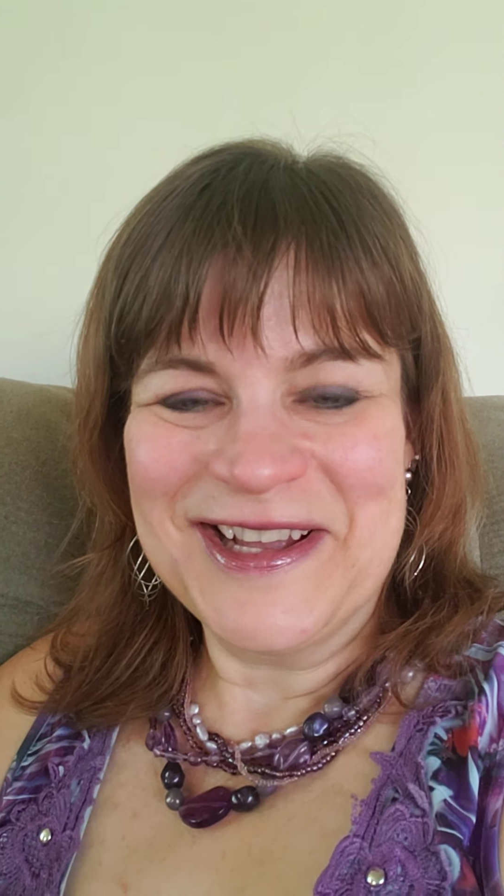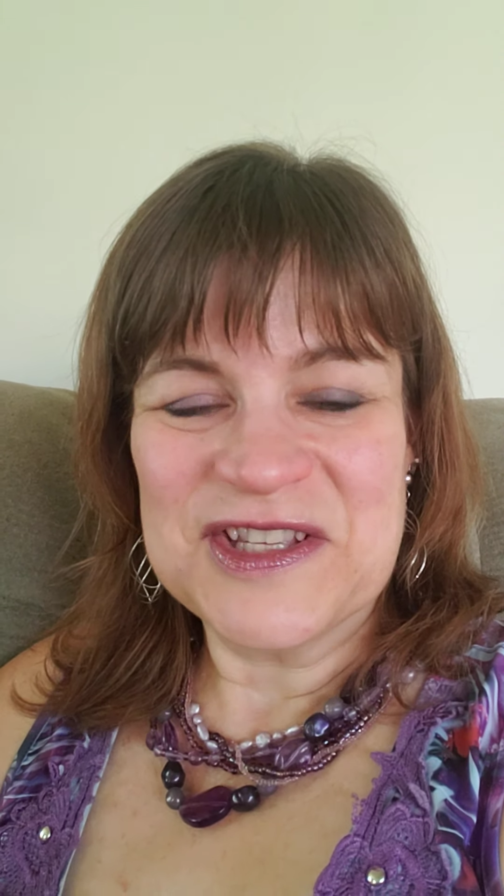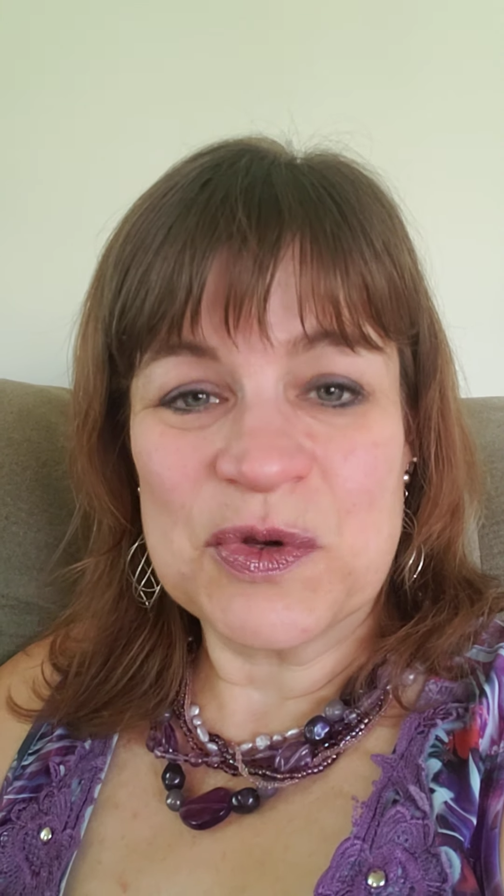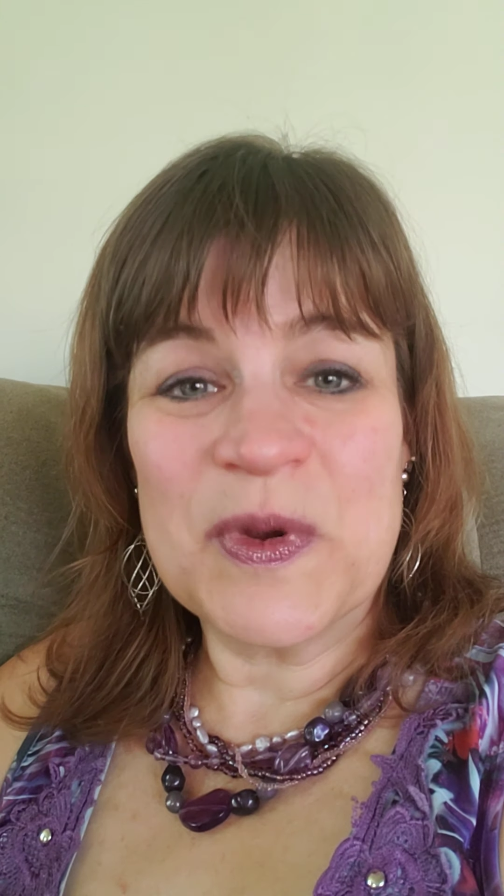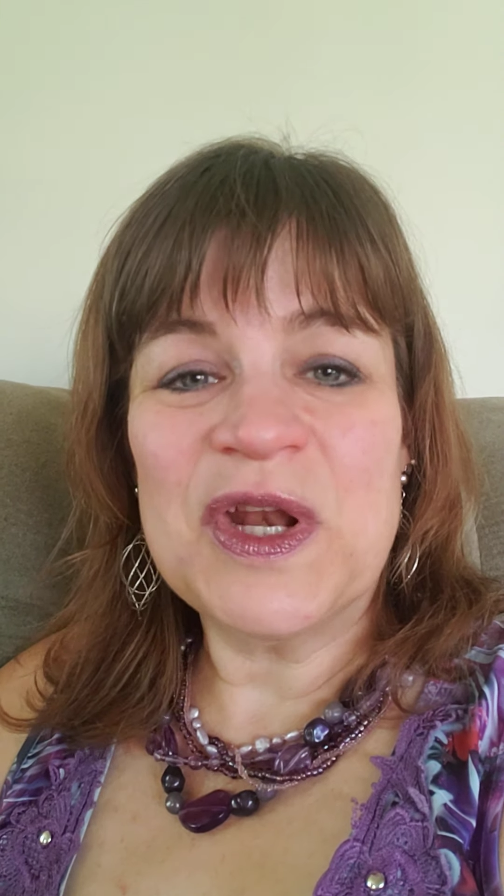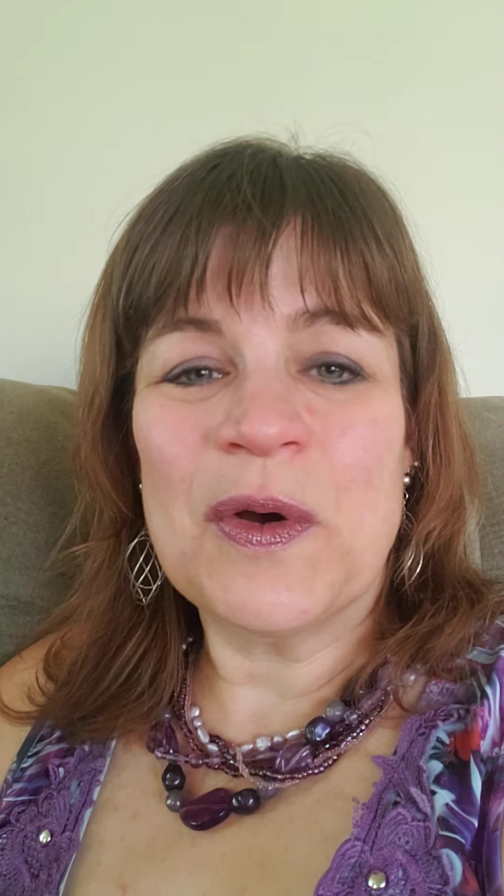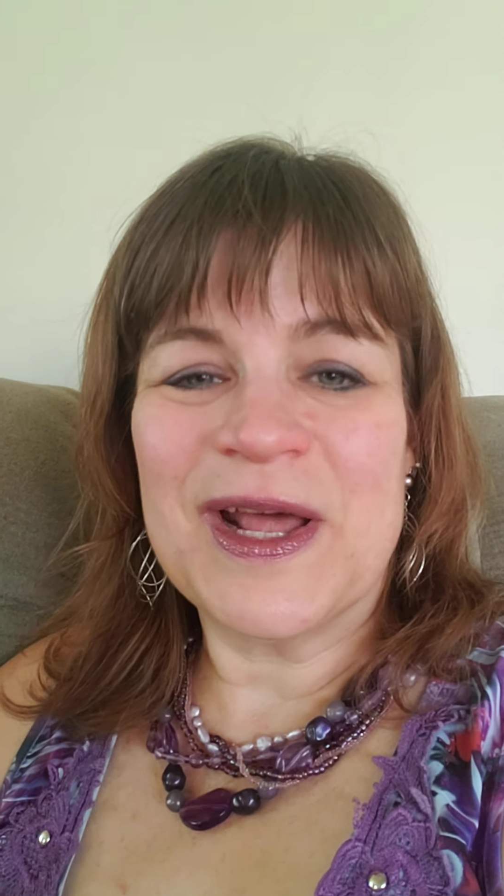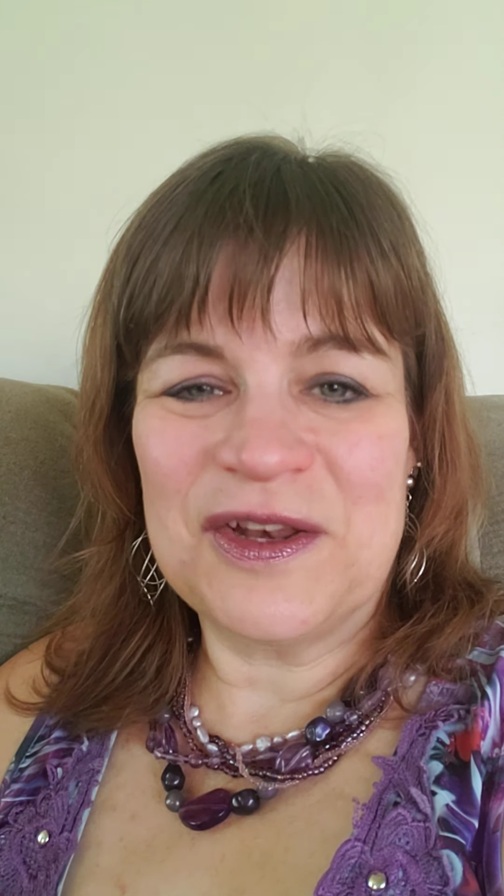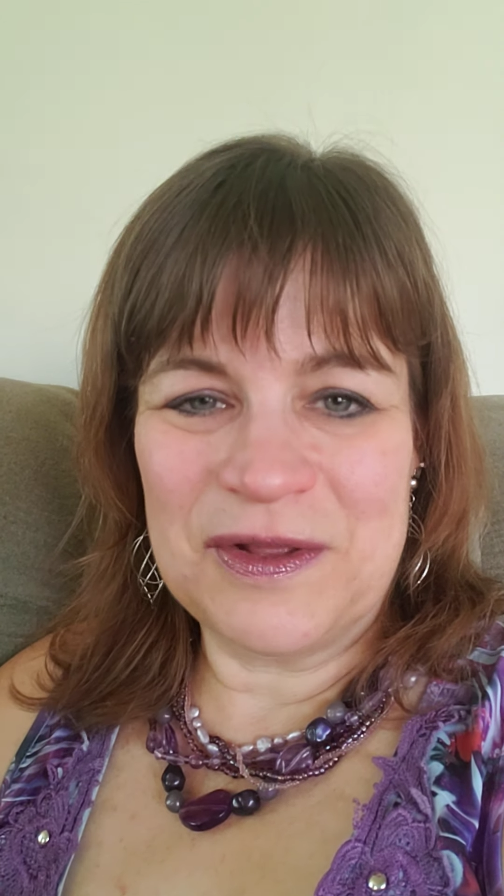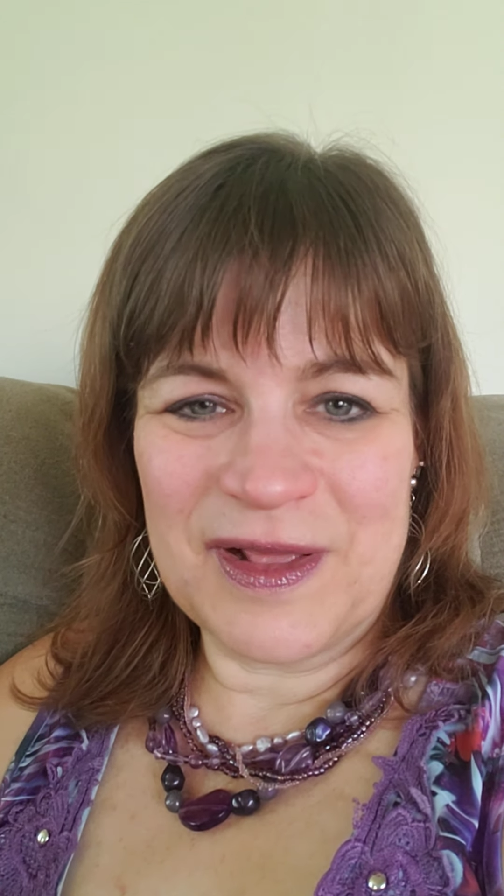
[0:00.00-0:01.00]
So we know
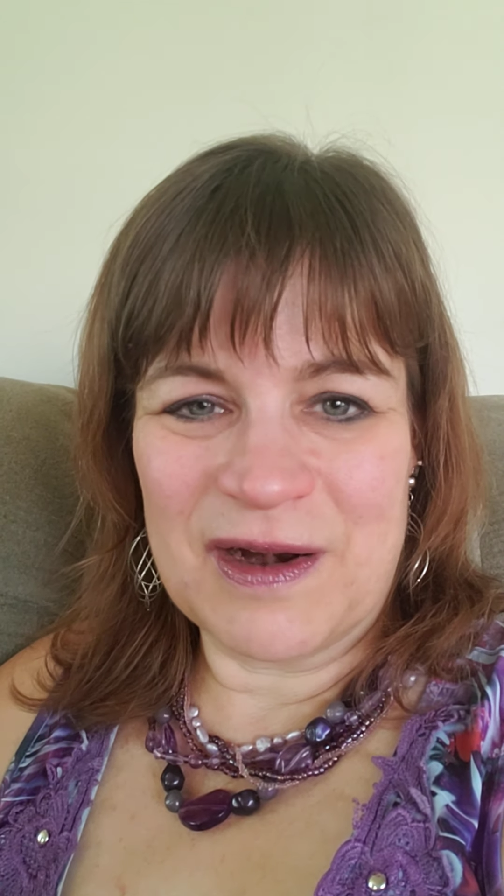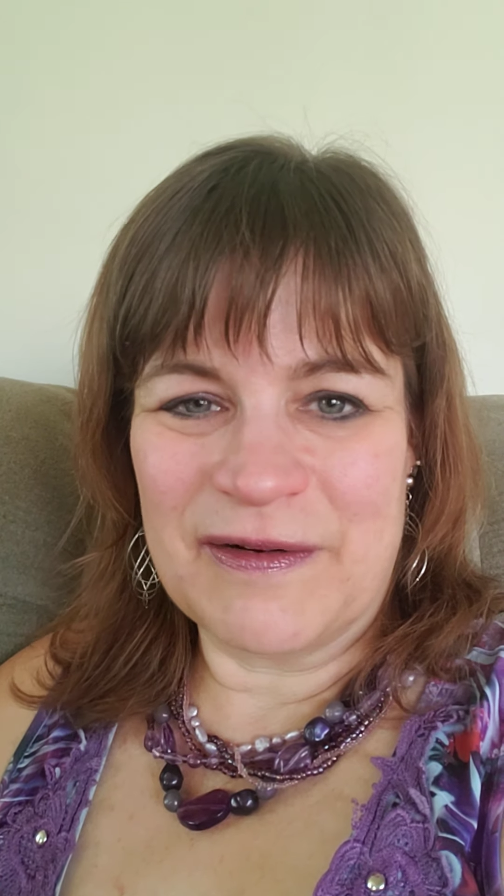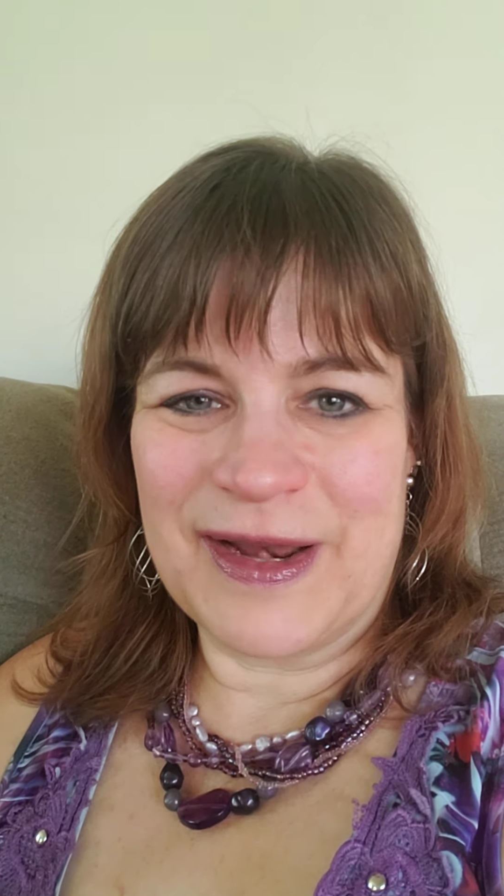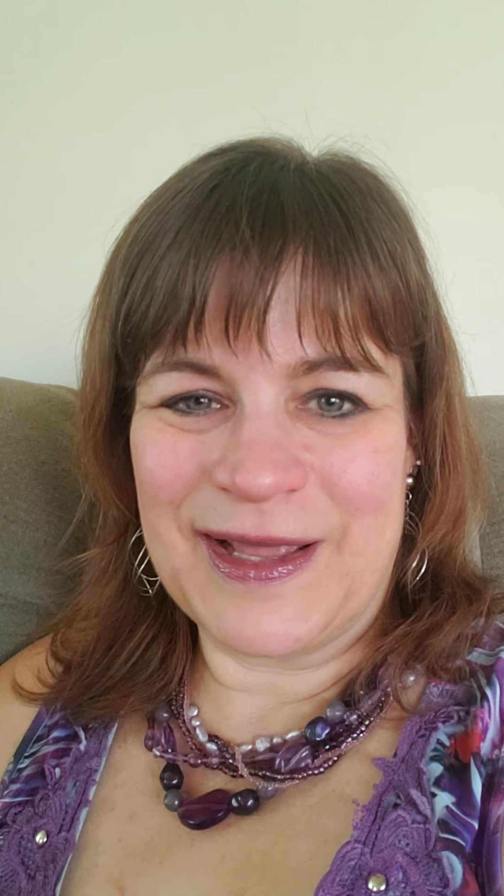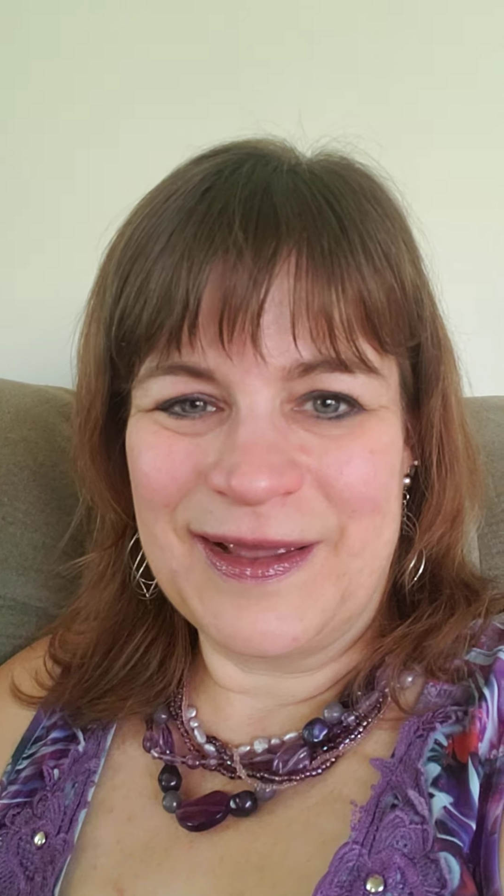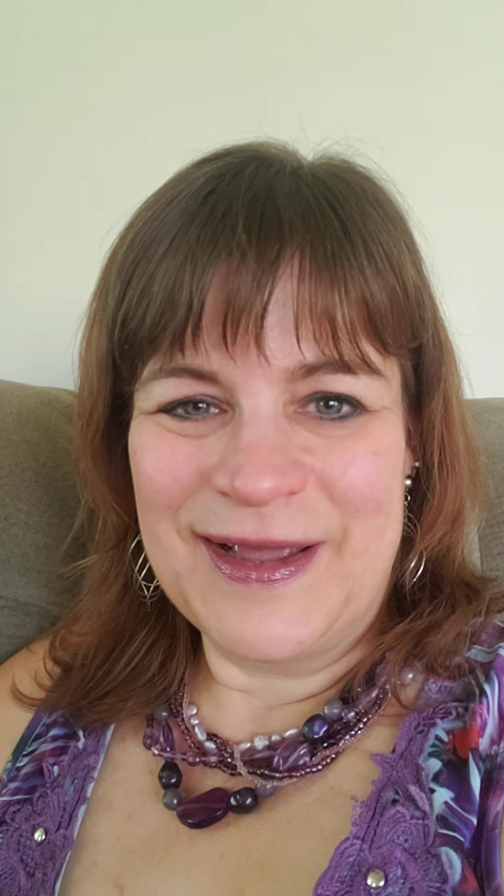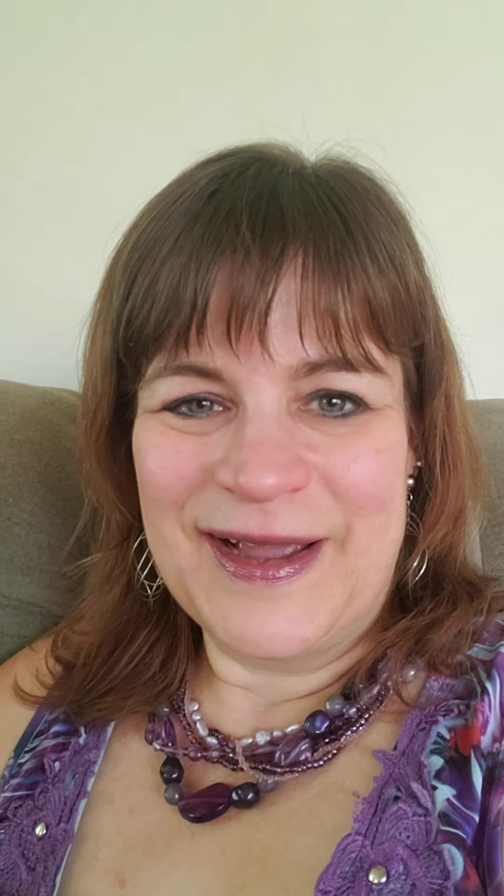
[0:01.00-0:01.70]
how to do that already.